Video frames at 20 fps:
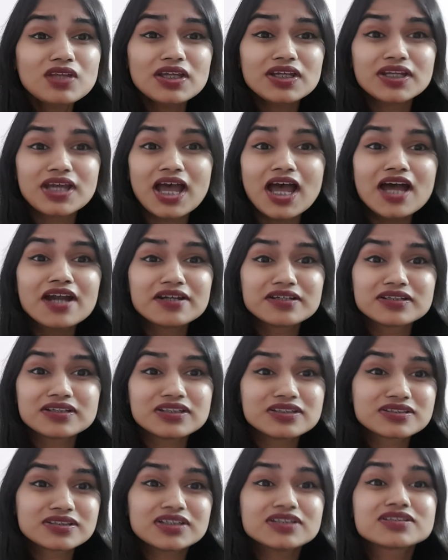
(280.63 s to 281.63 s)

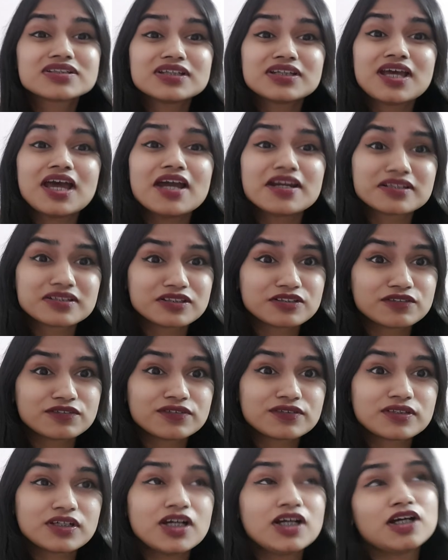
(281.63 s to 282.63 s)
it's inherited
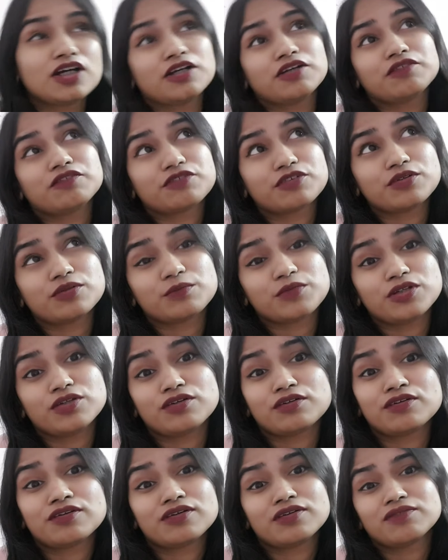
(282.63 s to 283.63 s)
from
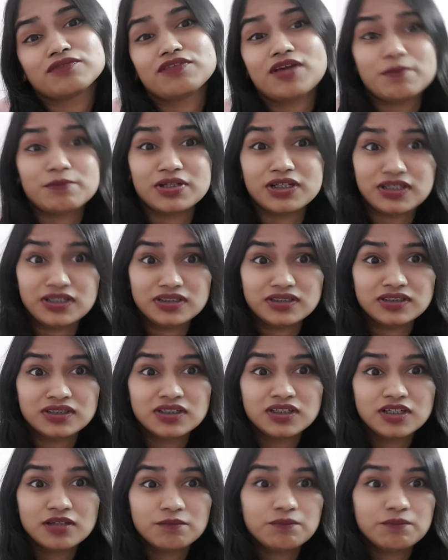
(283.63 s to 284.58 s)
your family